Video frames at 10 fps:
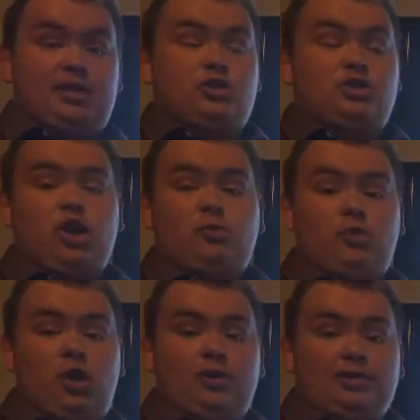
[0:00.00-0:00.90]
and
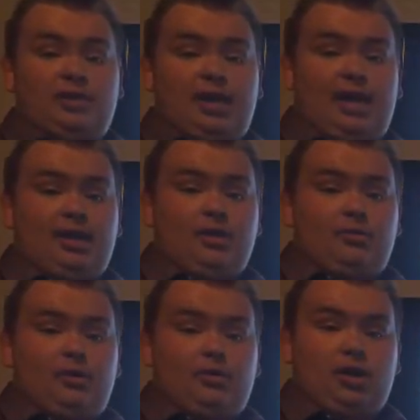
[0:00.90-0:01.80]
Sean will go into that
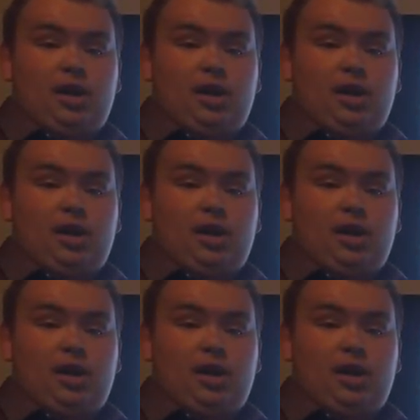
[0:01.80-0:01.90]
with our